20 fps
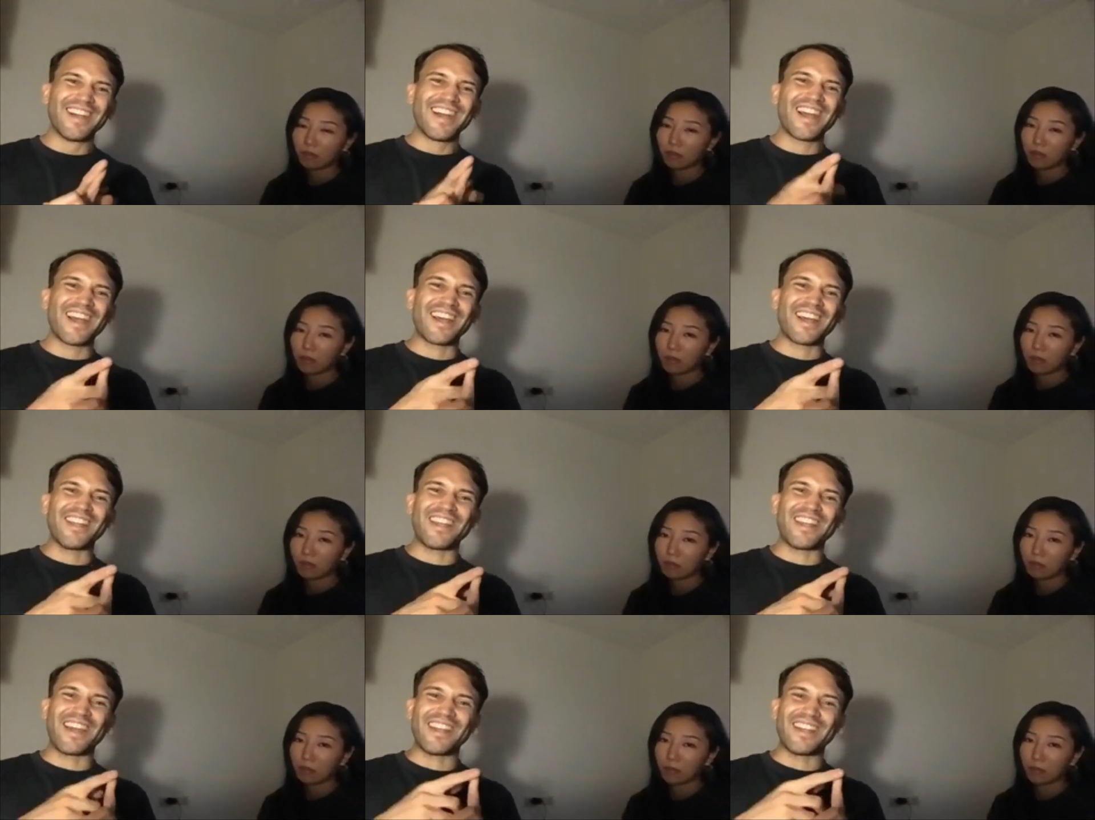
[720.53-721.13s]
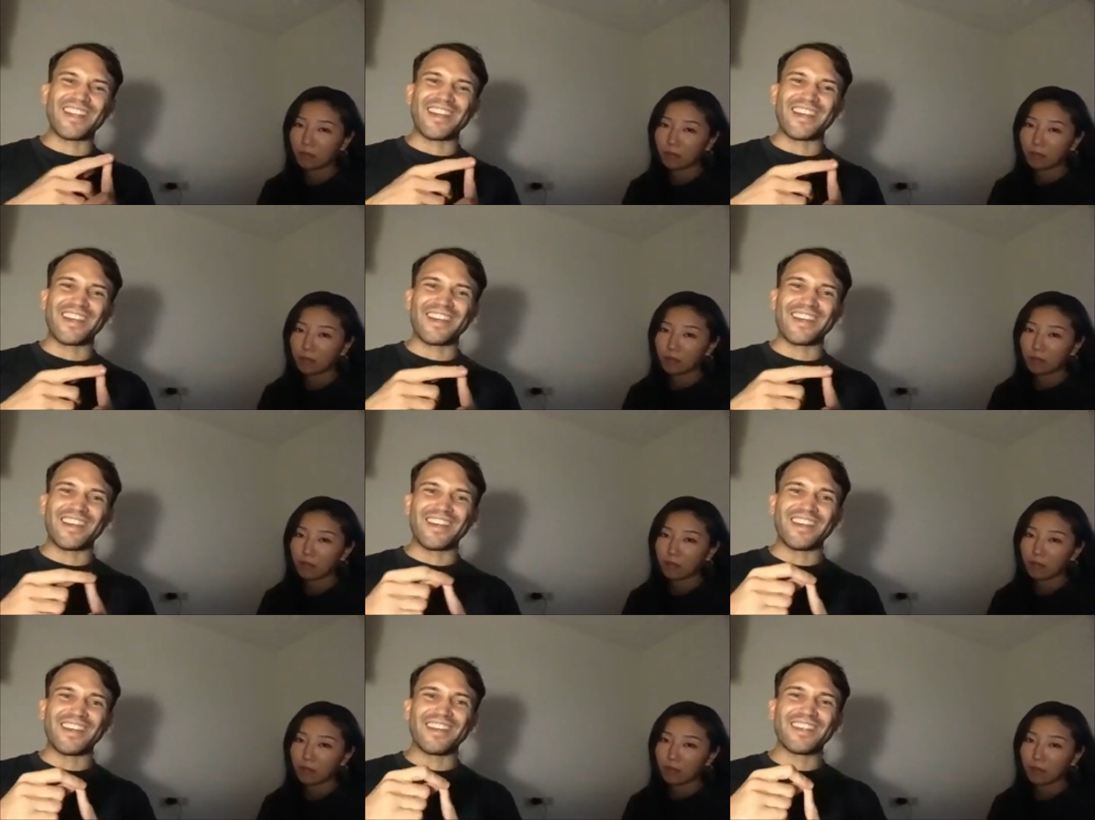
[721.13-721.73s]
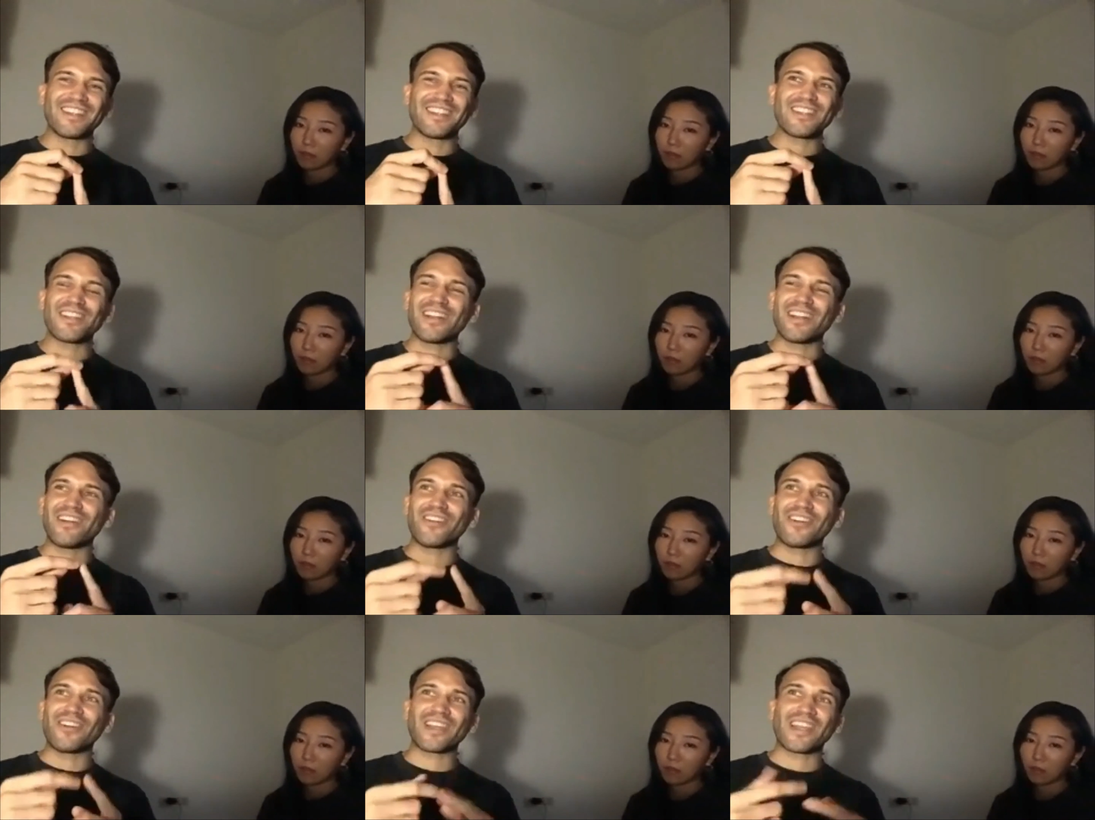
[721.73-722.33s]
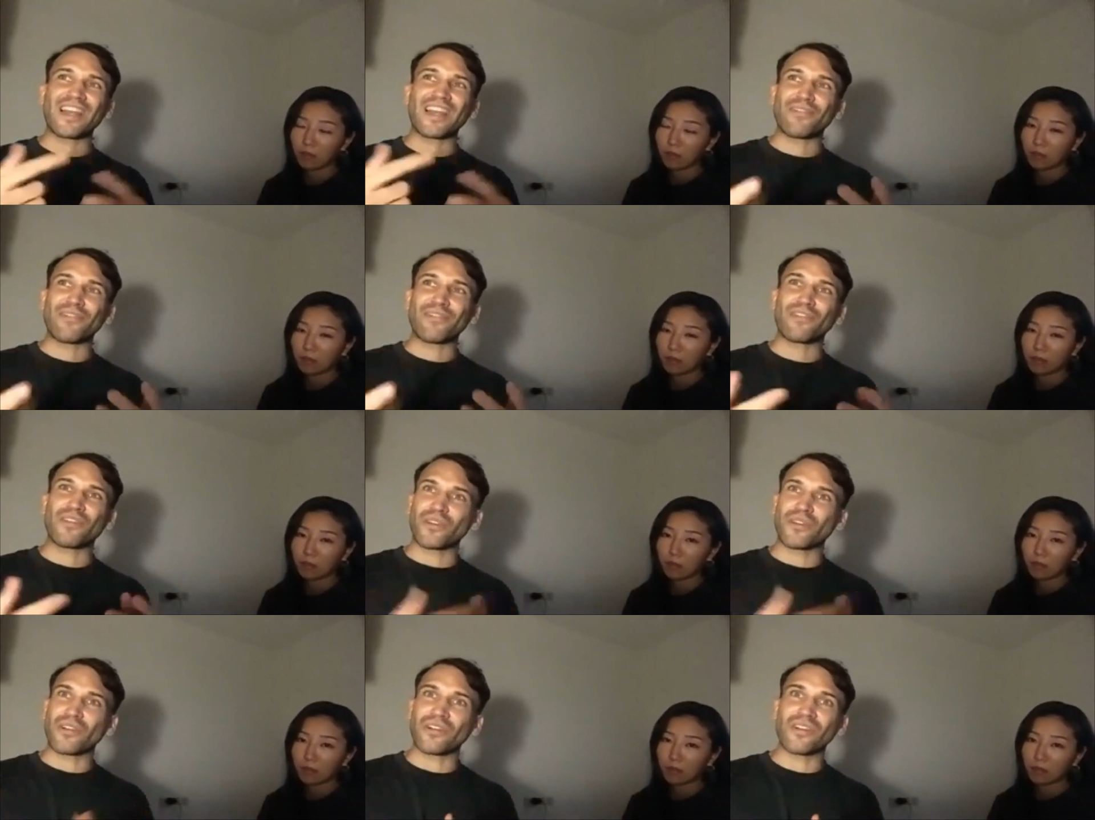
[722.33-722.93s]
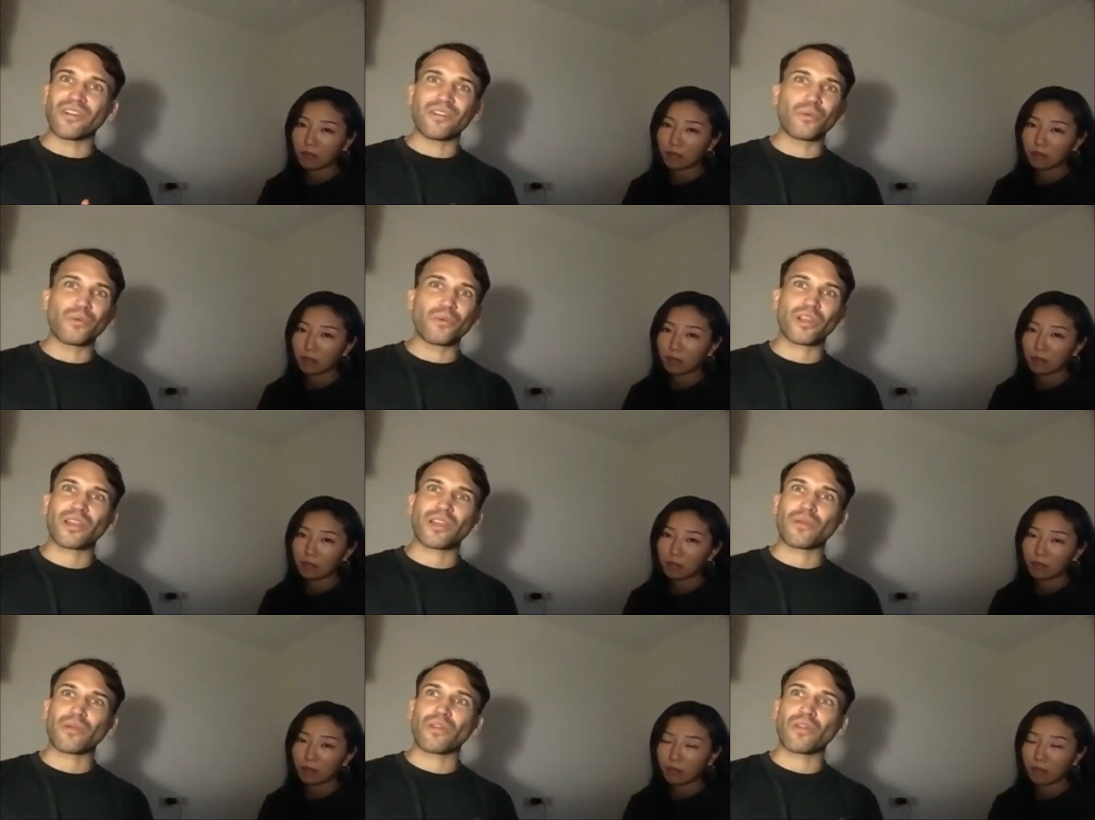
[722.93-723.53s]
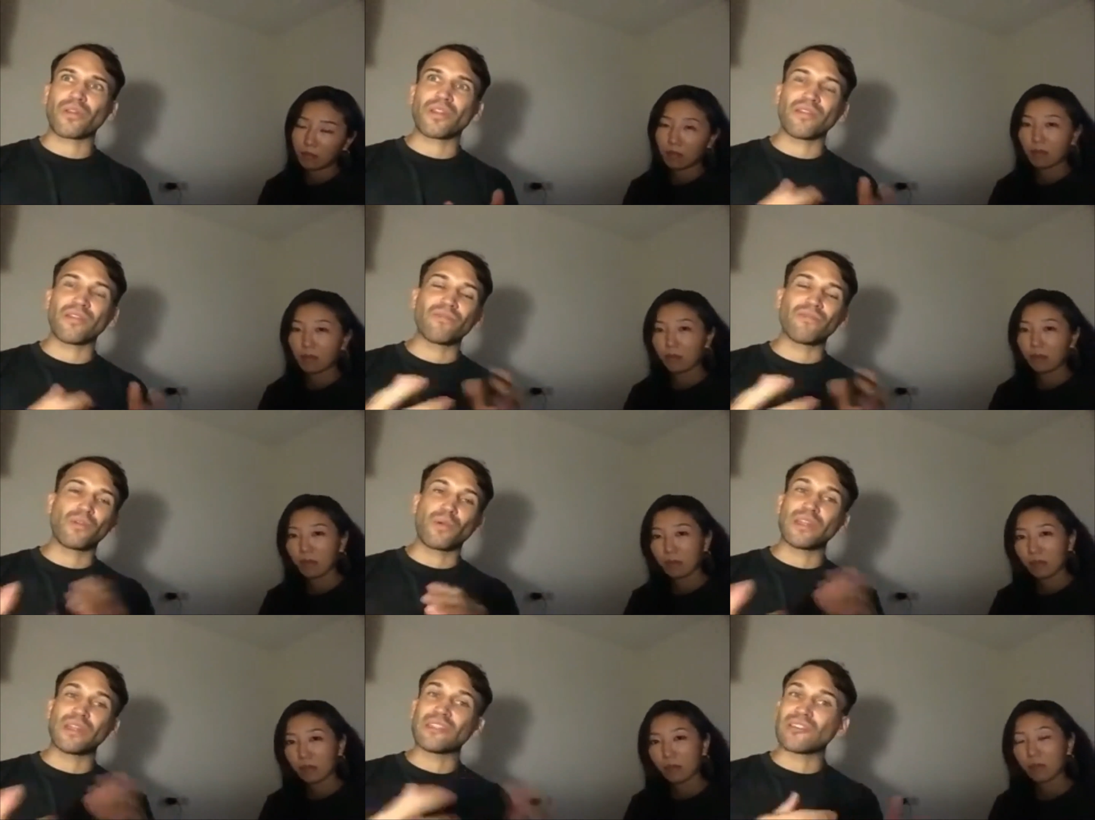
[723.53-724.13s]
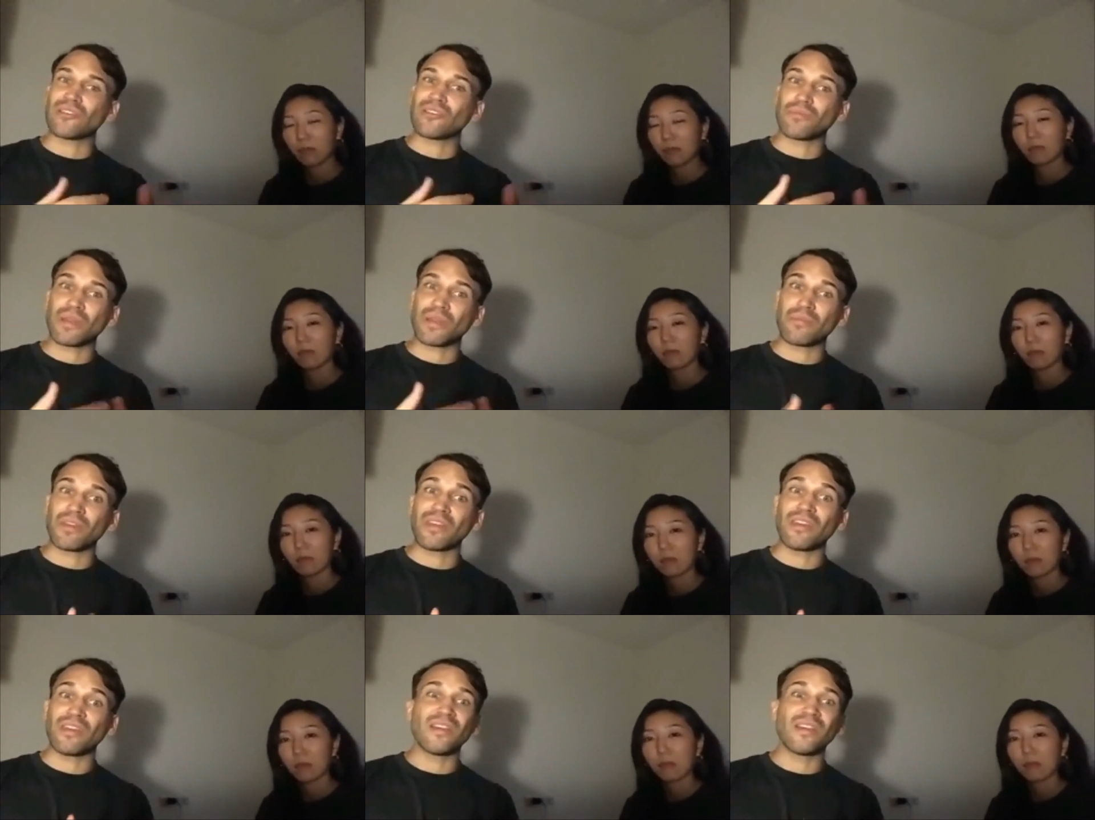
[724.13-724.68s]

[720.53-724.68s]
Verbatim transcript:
Speaker 1: and then uh, you know, again, if you're working with an influencer, maybe